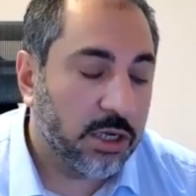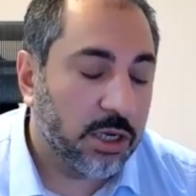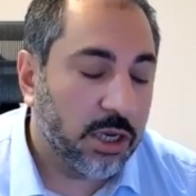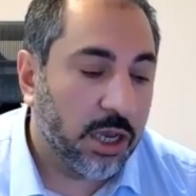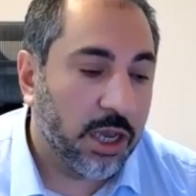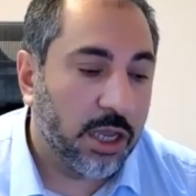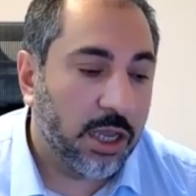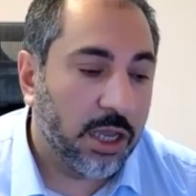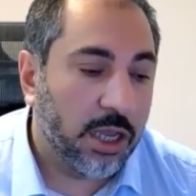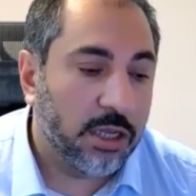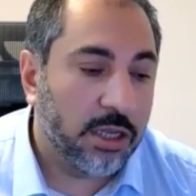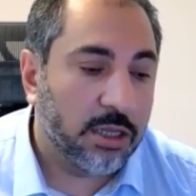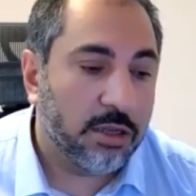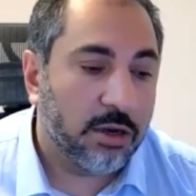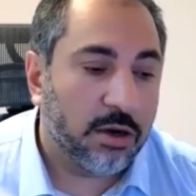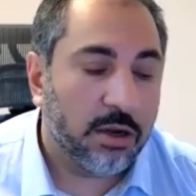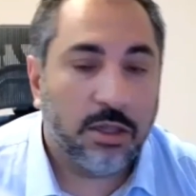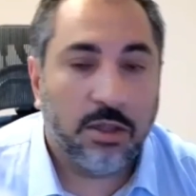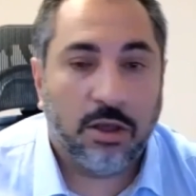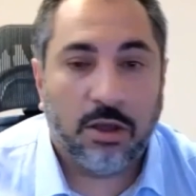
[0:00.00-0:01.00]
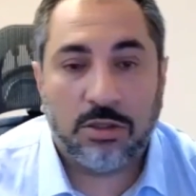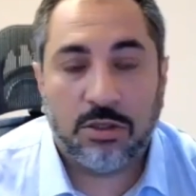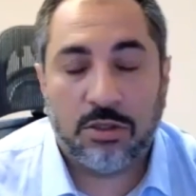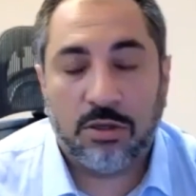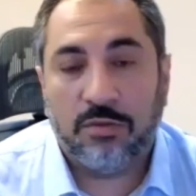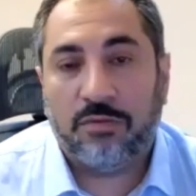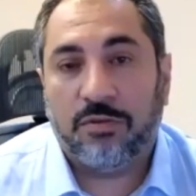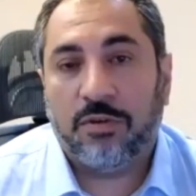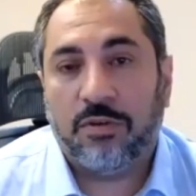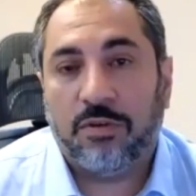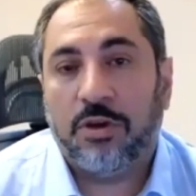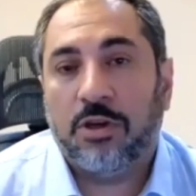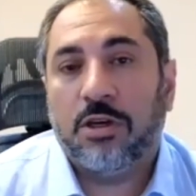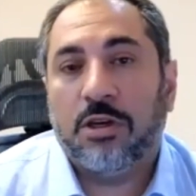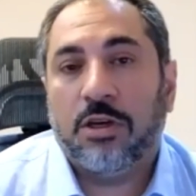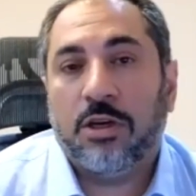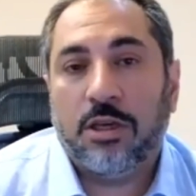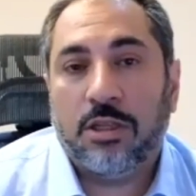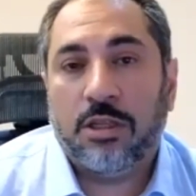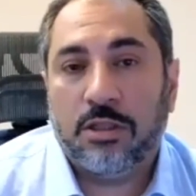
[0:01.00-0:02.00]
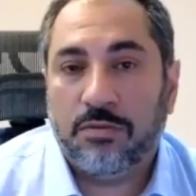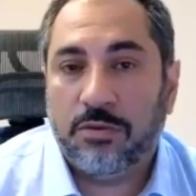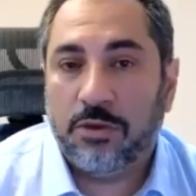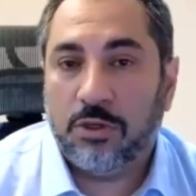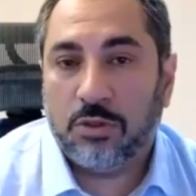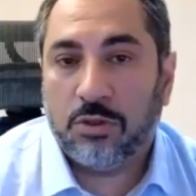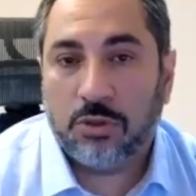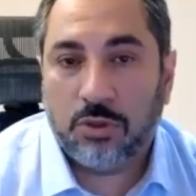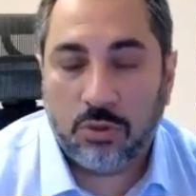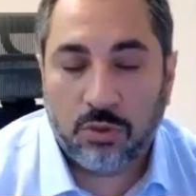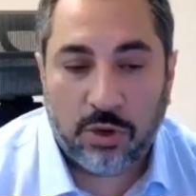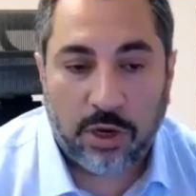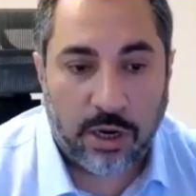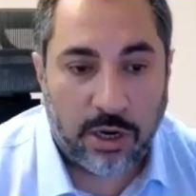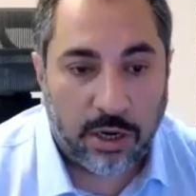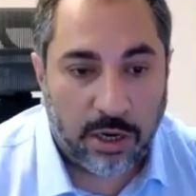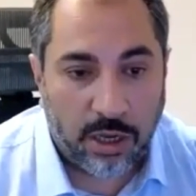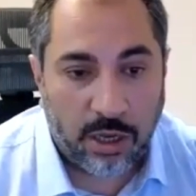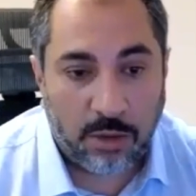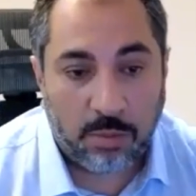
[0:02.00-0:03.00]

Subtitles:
and there are lots of individuals who are